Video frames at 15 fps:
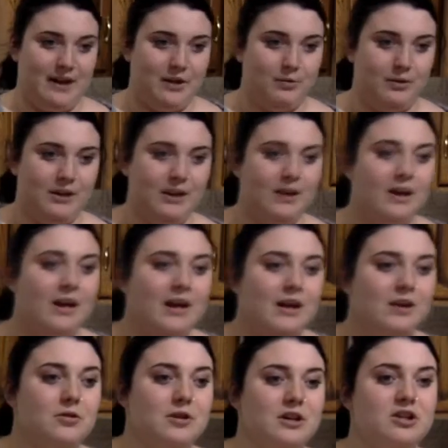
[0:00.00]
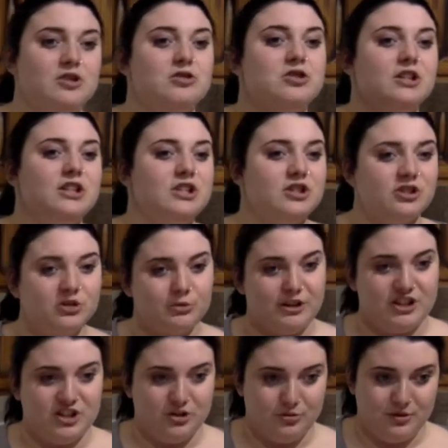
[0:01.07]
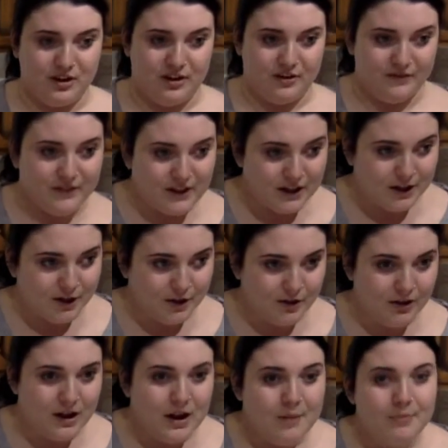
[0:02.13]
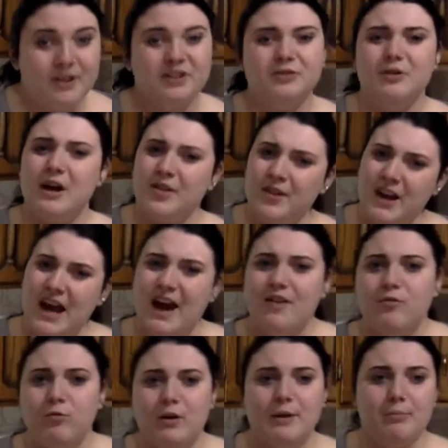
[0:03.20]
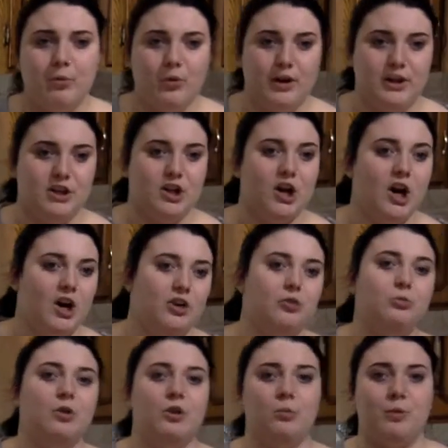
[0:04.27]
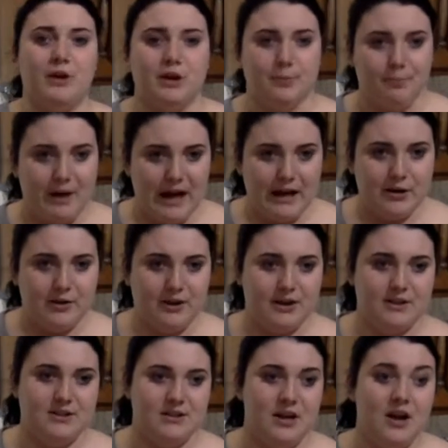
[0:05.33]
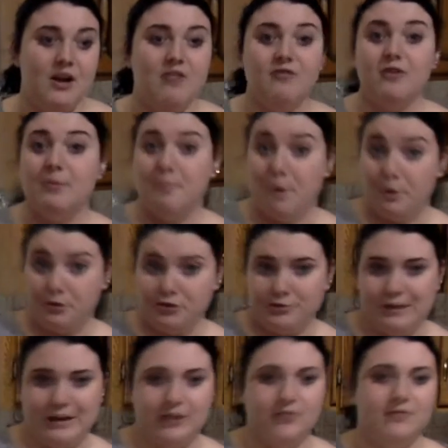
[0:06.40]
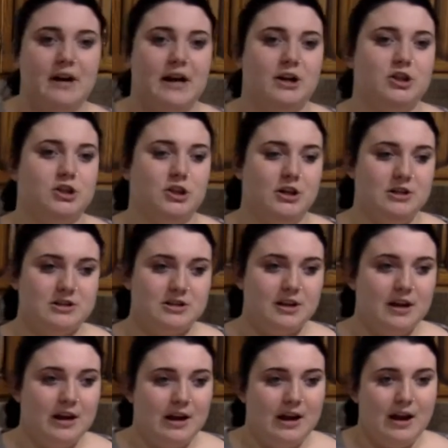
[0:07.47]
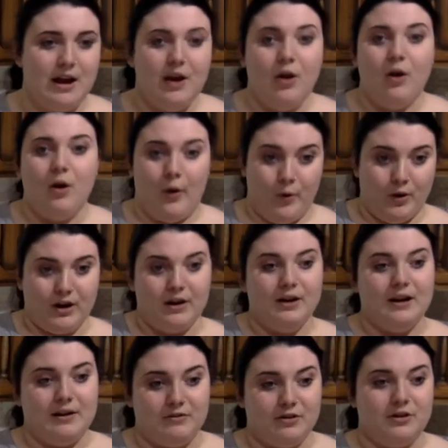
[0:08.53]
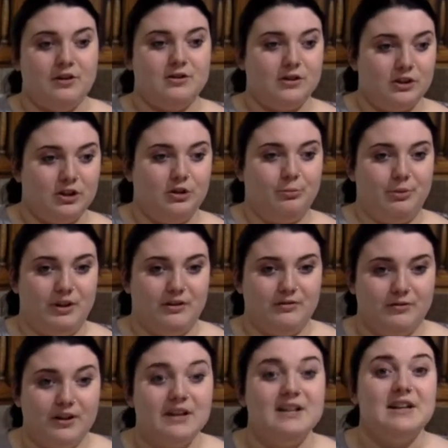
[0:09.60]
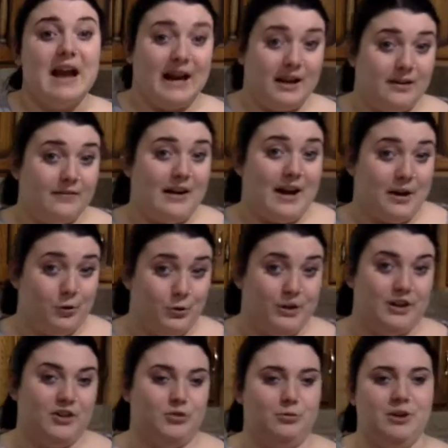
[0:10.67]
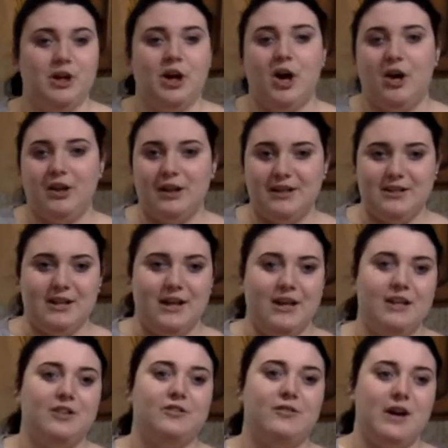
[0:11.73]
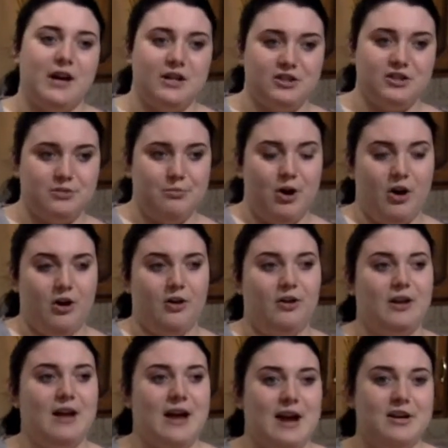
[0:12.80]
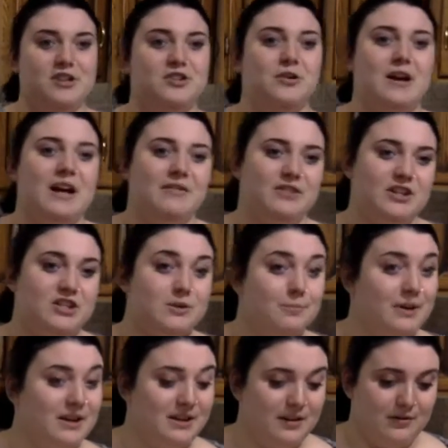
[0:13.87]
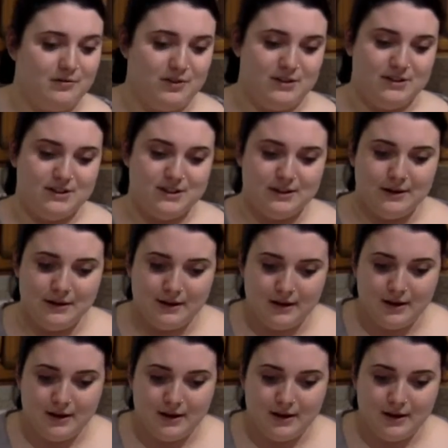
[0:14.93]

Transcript: equity. You can usually just switch into another vehicle because around the halfway point, your car is worth what your buyout is for most manufacturers. Or if there's a little bit of negative equity, as we call it, it's very small and you don't have such a big difference.